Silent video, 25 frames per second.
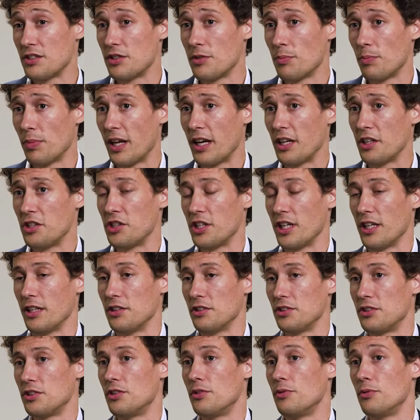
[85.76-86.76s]
supply
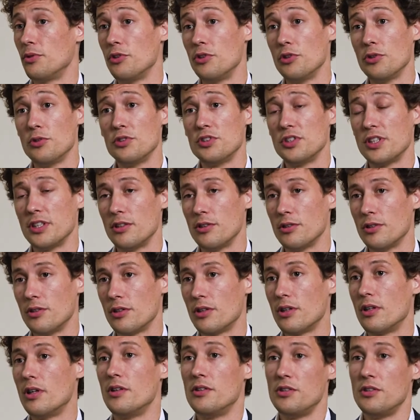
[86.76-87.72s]
chains, reducing your